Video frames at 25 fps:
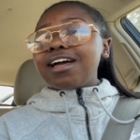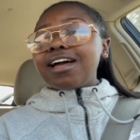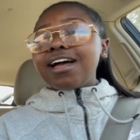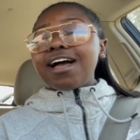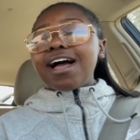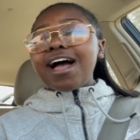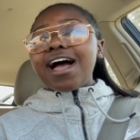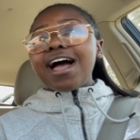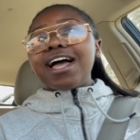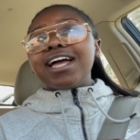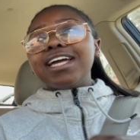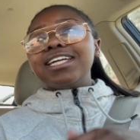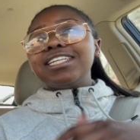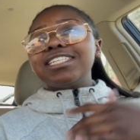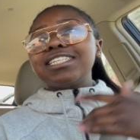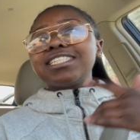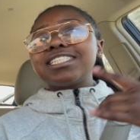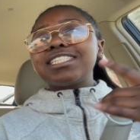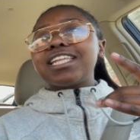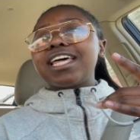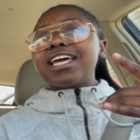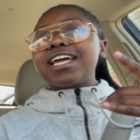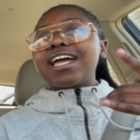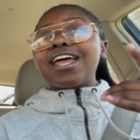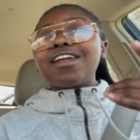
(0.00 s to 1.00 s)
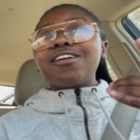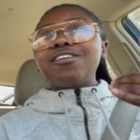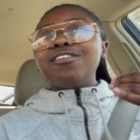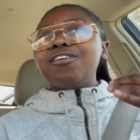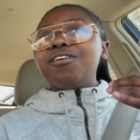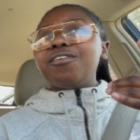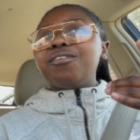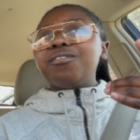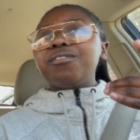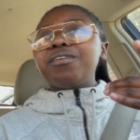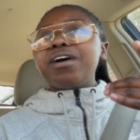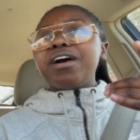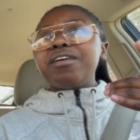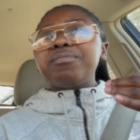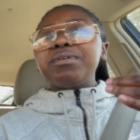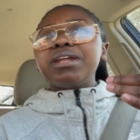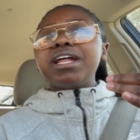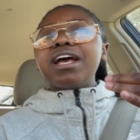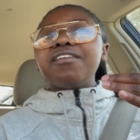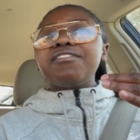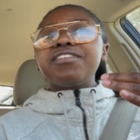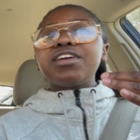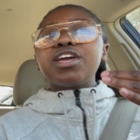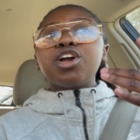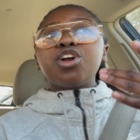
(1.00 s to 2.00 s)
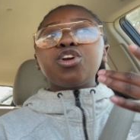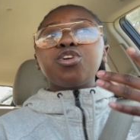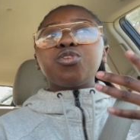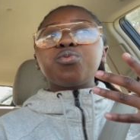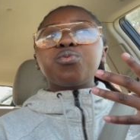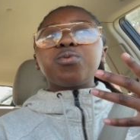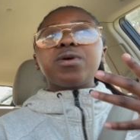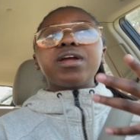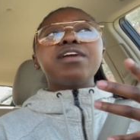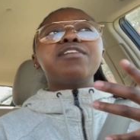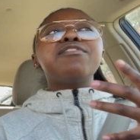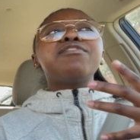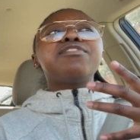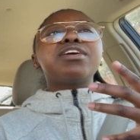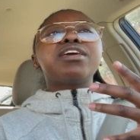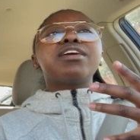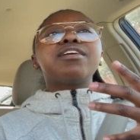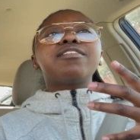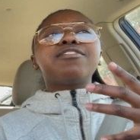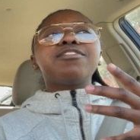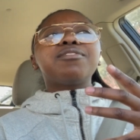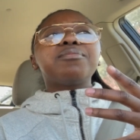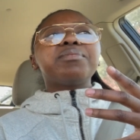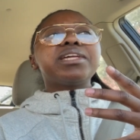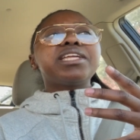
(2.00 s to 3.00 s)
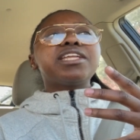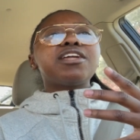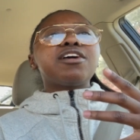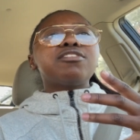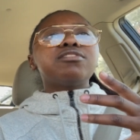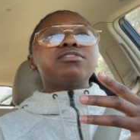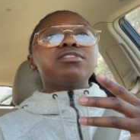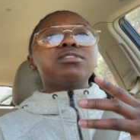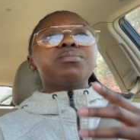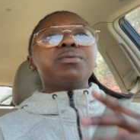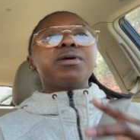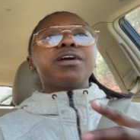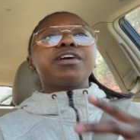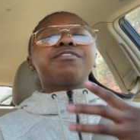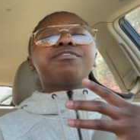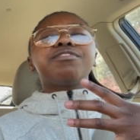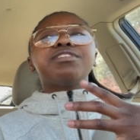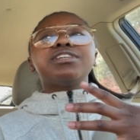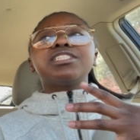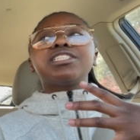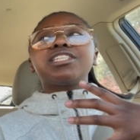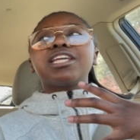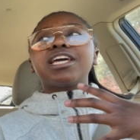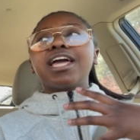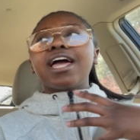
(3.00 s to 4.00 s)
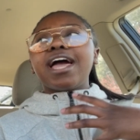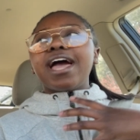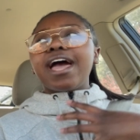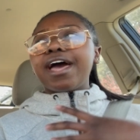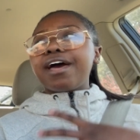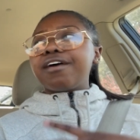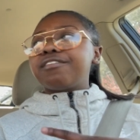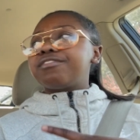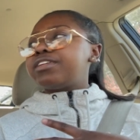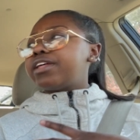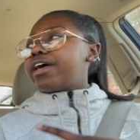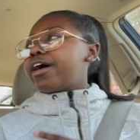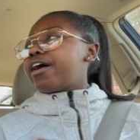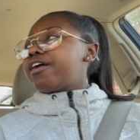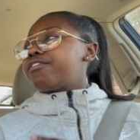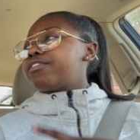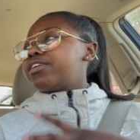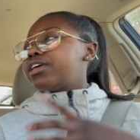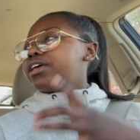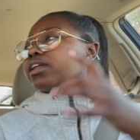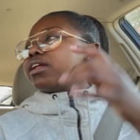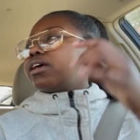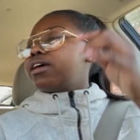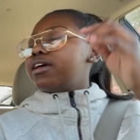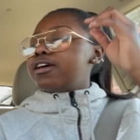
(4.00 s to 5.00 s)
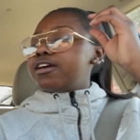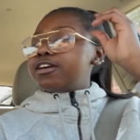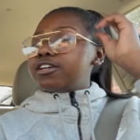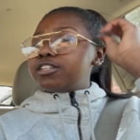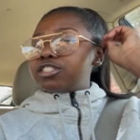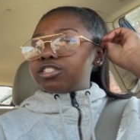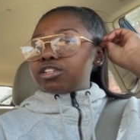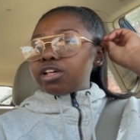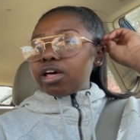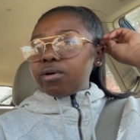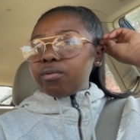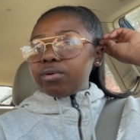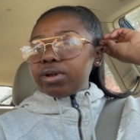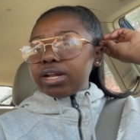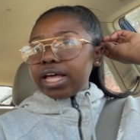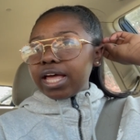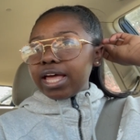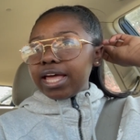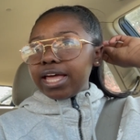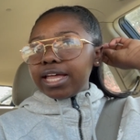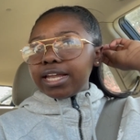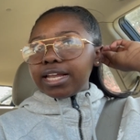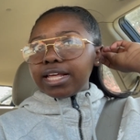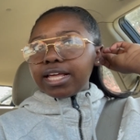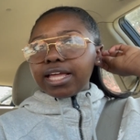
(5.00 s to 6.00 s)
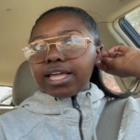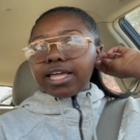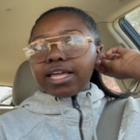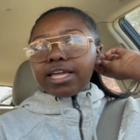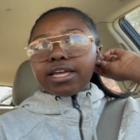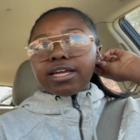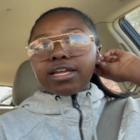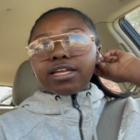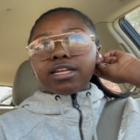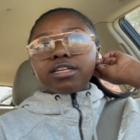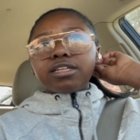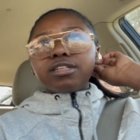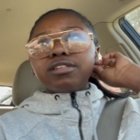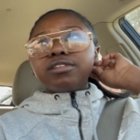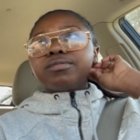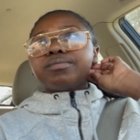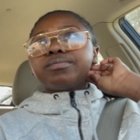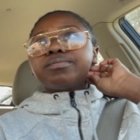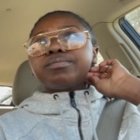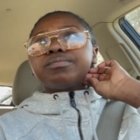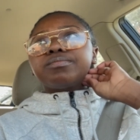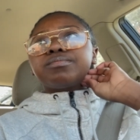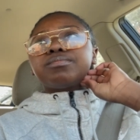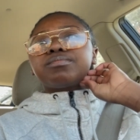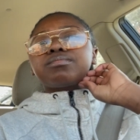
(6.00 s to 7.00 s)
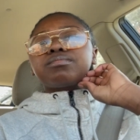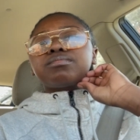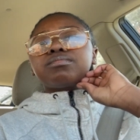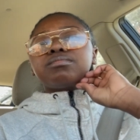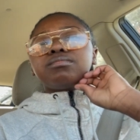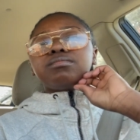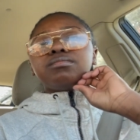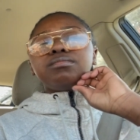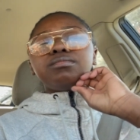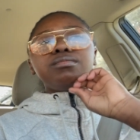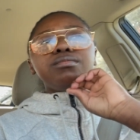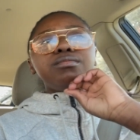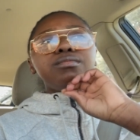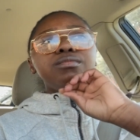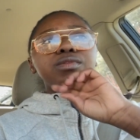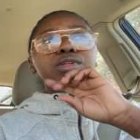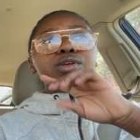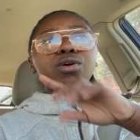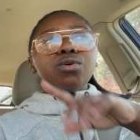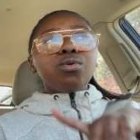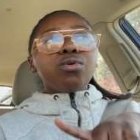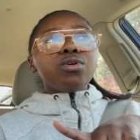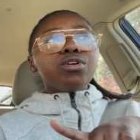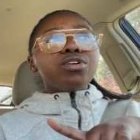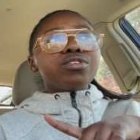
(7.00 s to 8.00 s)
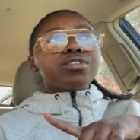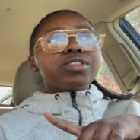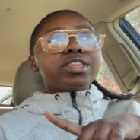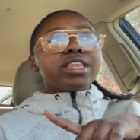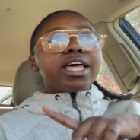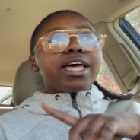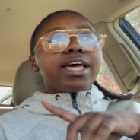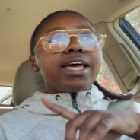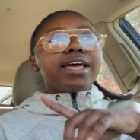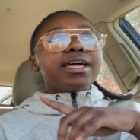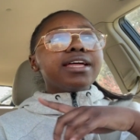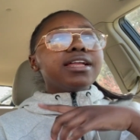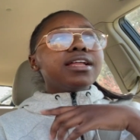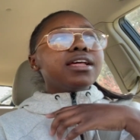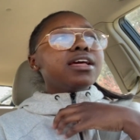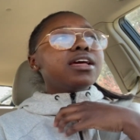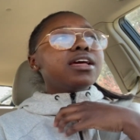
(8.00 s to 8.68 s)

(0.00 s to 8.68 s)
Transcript: I just like, I don't know, I've been having a craving for McDonald's breakfast. Like, I have to have it. So I went ahead and ordered that.